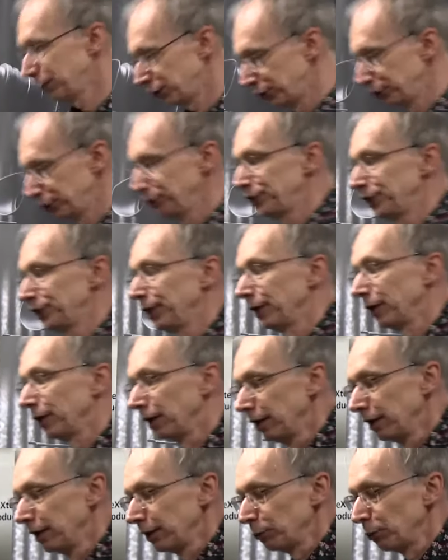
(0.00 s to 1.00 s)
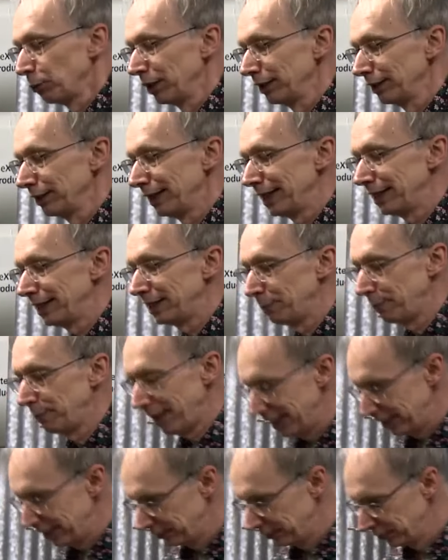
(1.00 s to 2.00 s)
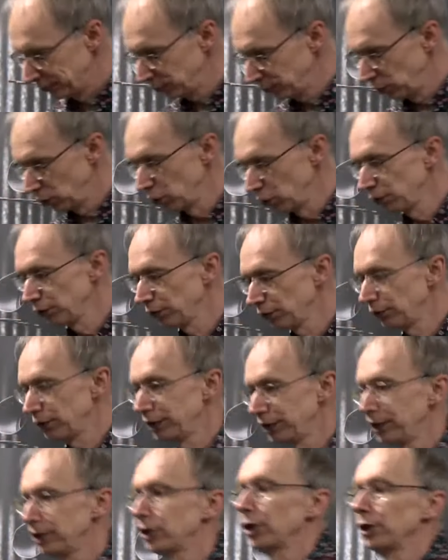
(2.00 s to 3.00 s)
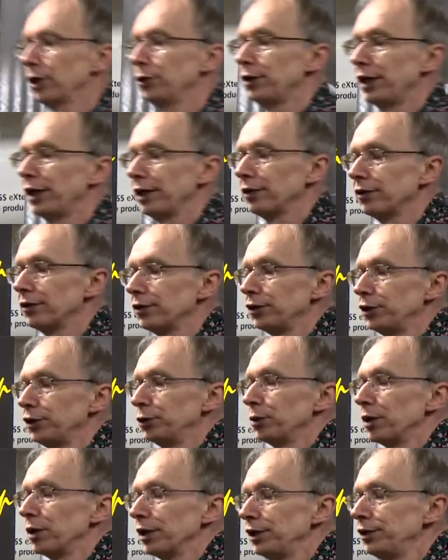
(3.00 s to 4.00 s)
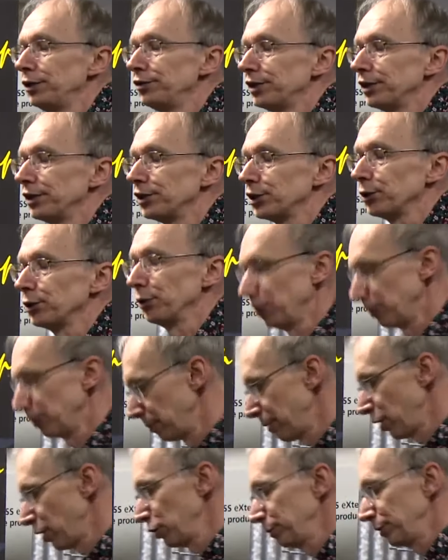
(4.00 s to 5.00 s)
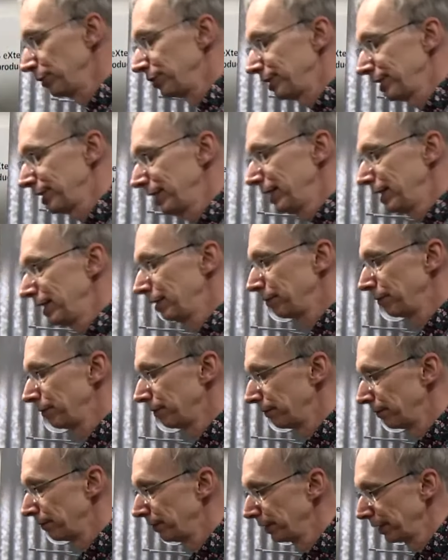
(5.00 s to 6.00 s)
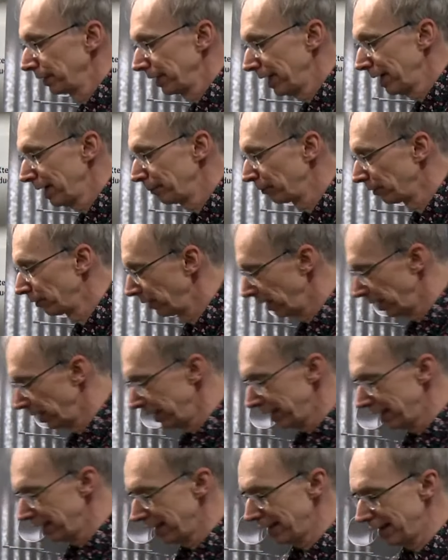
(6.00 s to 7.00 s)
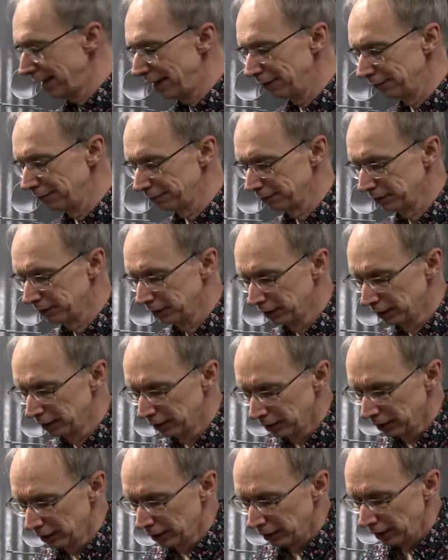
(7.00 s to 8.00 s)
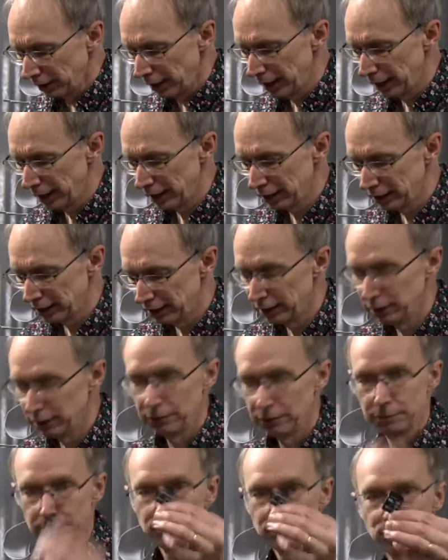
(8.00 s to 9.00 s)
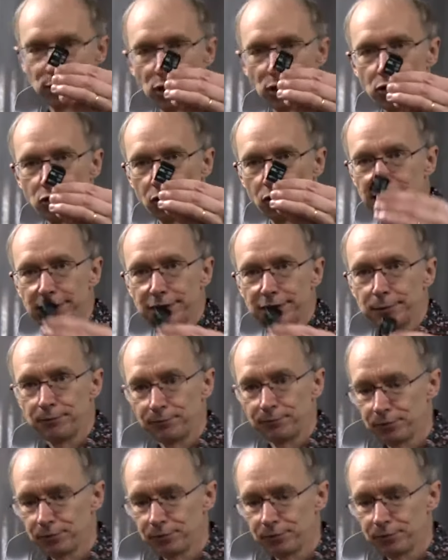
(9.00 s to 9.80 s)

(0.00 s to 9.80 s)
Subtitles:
shooting? Well, it depends on the codec that you are using. So at the moment in the camera, I have a pro-grade